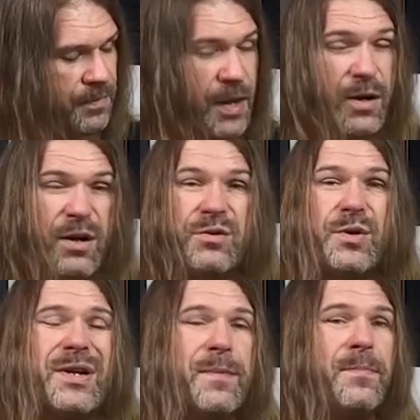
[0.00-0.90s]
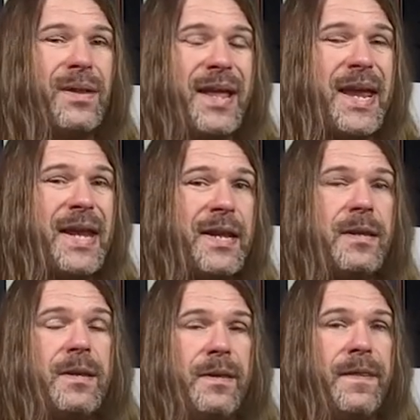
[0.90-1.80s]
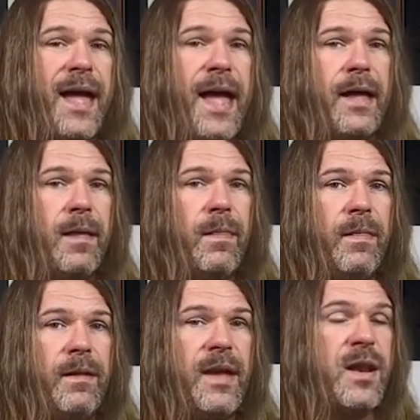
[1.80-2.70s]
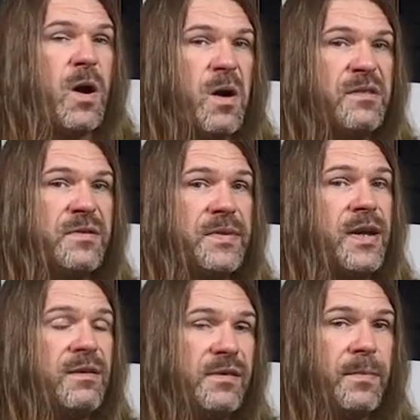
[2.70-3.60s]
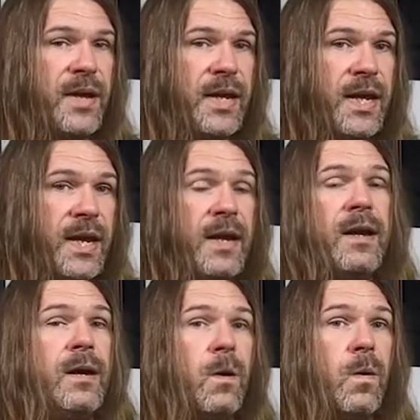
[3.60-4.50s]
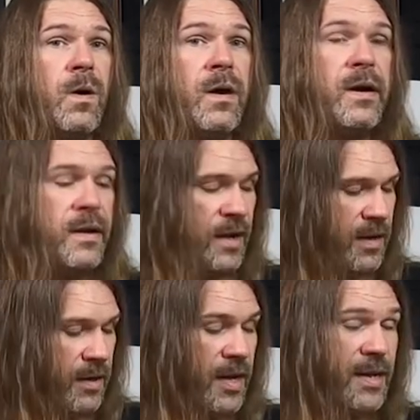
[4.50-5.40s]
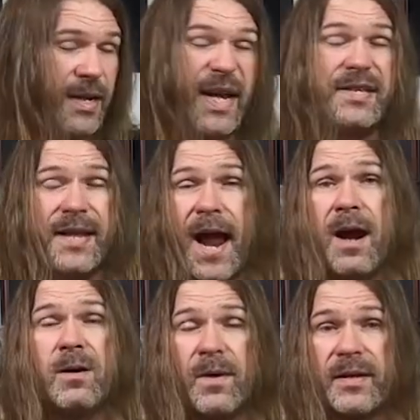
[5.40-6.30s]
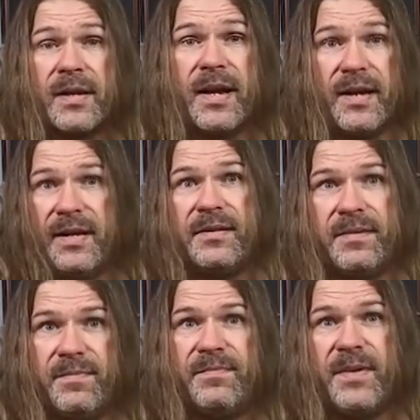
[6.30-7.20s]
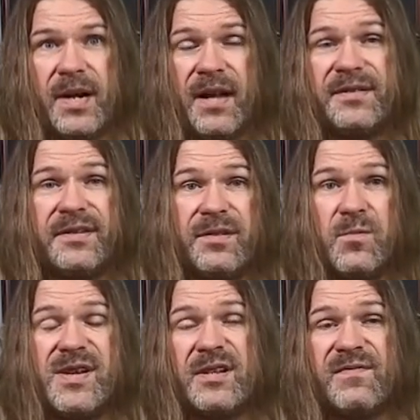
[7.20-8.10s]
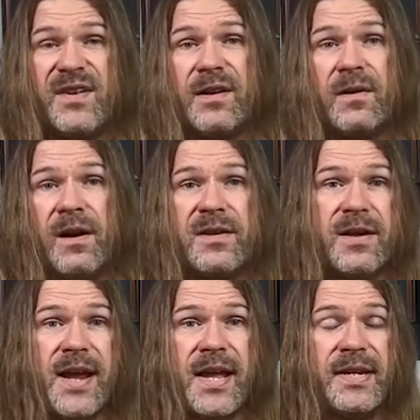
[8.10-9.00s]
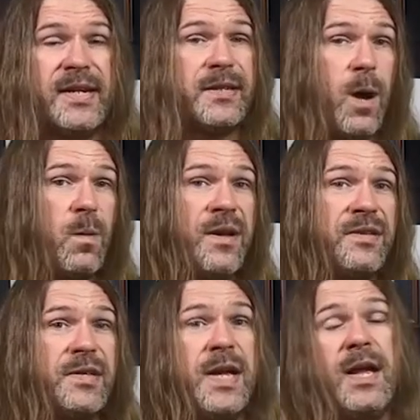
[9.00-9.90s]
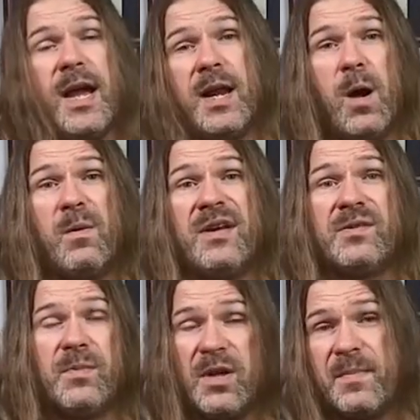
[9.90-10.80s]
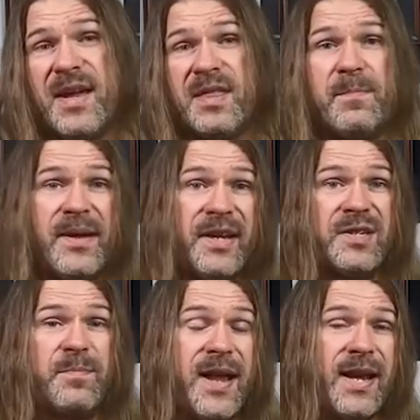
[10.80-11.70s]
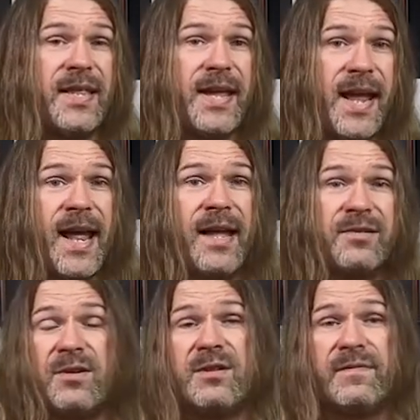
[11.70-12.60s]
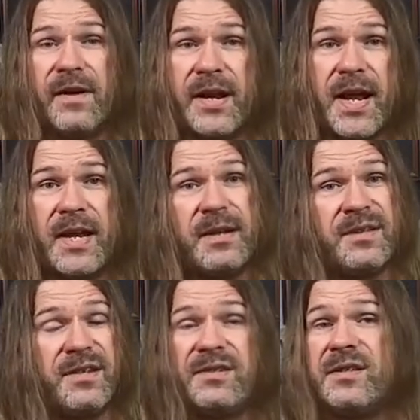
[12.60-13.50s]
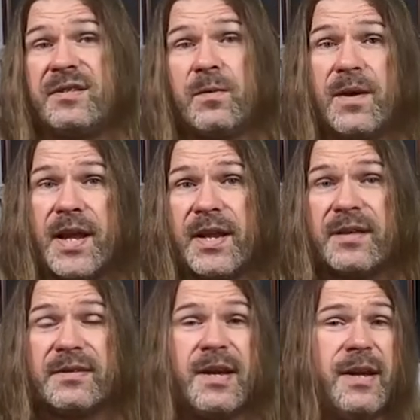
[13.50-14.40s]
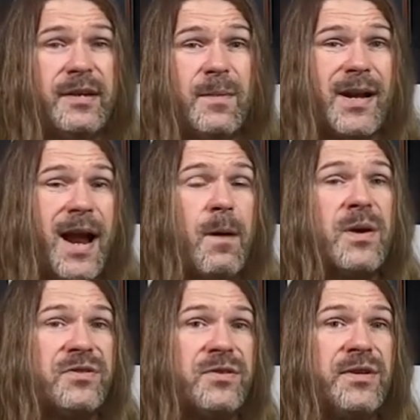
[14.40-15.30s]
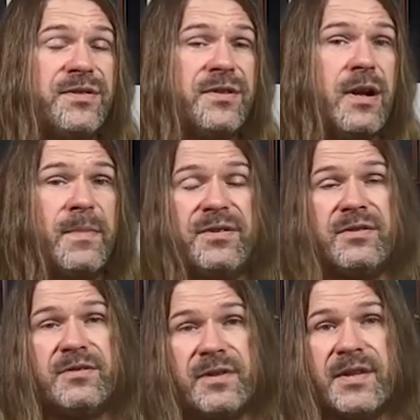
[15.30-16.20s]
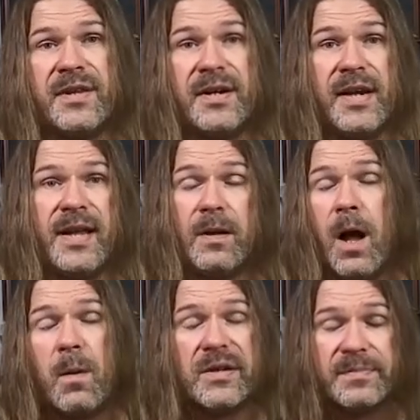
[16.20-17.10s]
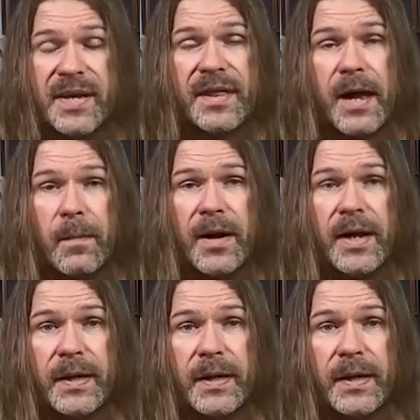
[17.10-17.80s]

they'll usually complain that it hurts when they use the pinky, or it gets tired quickly, and it's because it's the weakest finger on your hand, and it's always and always will be the biggest pain in the ass on your fret hand, because it's just the way it is. No matter how much you use it or how much you strengthen it, it'll always be that way.